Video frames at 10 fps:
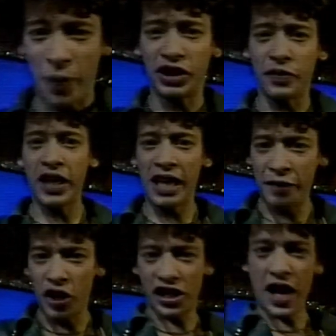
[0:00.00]
bunch of little
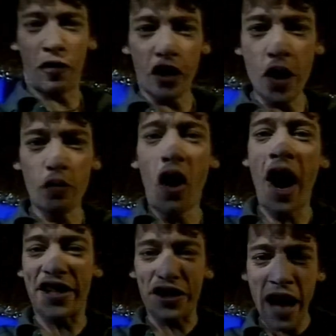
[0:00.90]
adverts there for you.
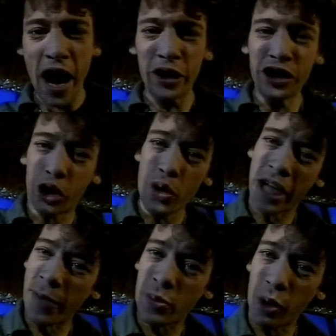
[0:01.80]
Right, now in true
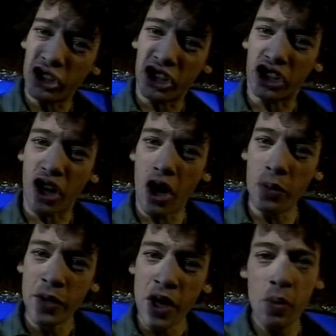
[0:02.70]
Games Master
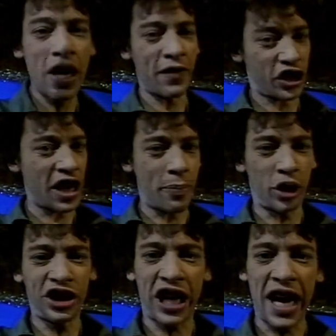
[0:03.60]
style, we'll have a
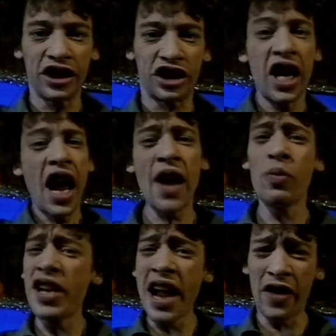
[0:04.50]
celebrity challenge.
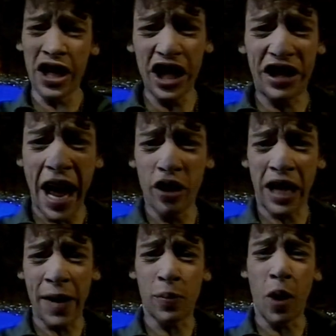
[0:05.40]
And we never let you down on
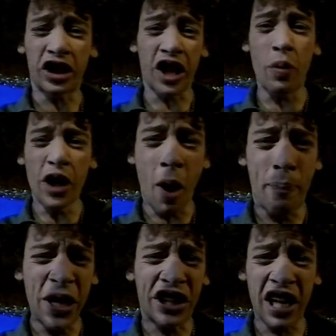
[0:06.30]
Games Master. We've got a
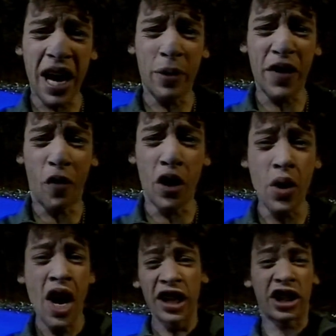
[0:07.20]
big celebrity for
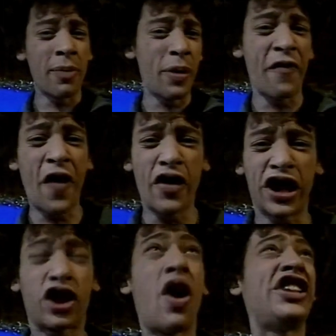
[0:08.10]
you. It's going to be a very
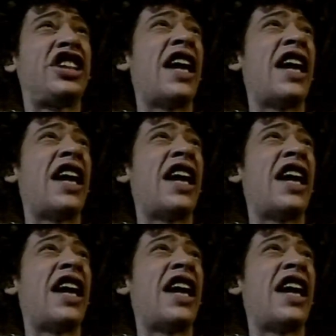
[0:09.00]
exciting